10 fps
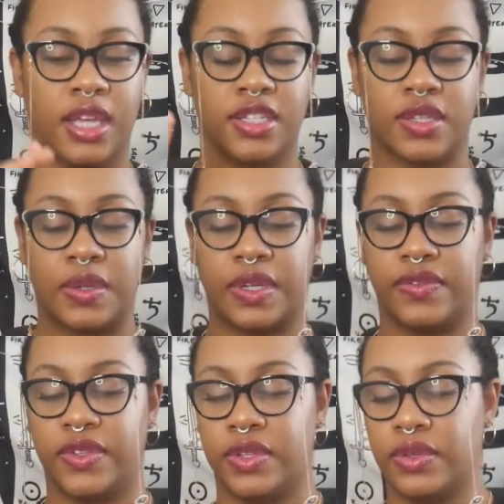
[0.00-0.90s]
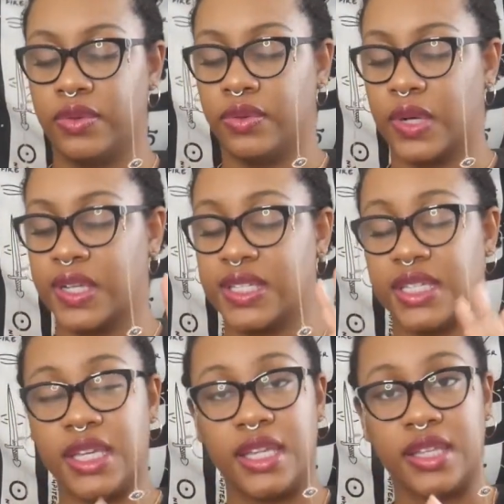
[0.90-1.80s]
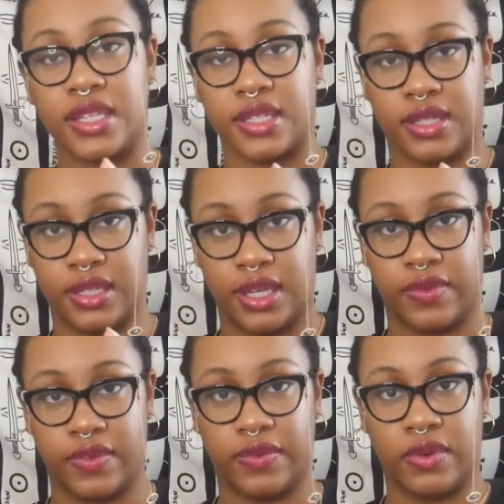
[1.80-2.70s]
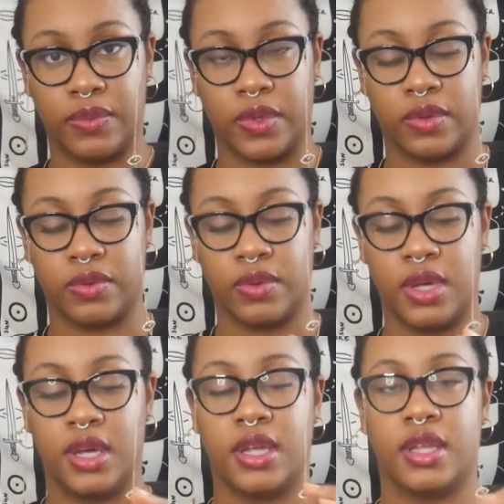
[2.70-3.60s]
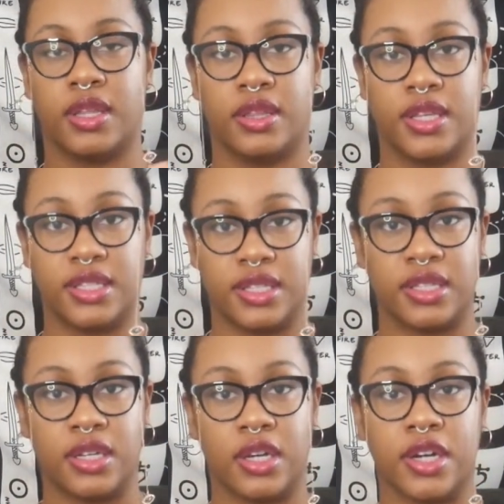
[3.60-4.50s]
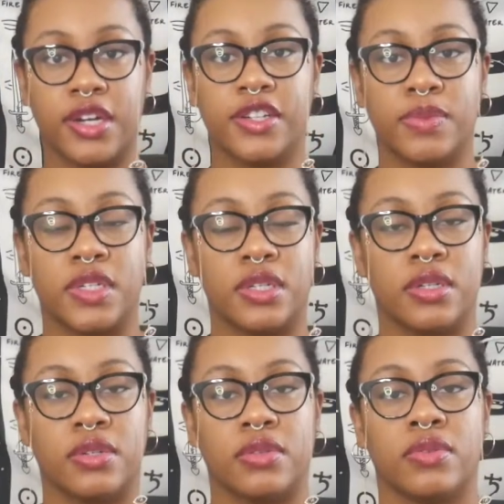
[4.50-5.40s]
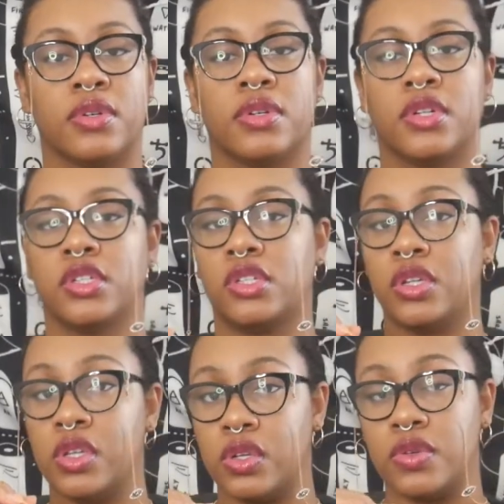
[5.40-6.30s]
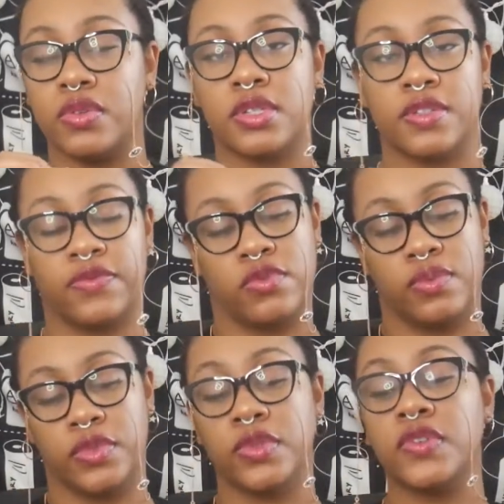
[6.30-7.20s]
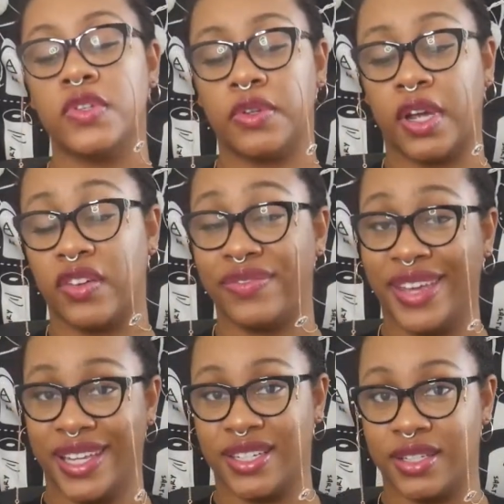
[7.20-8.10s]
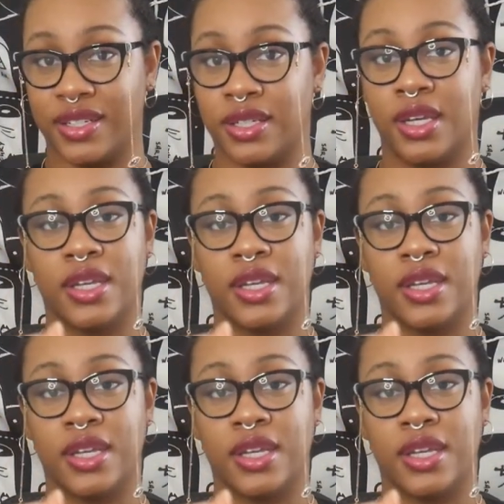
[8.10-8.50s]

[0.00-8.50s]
So if you are seeing this the day of the full moon, this is an encouragement to you to use this full moon to your advantage.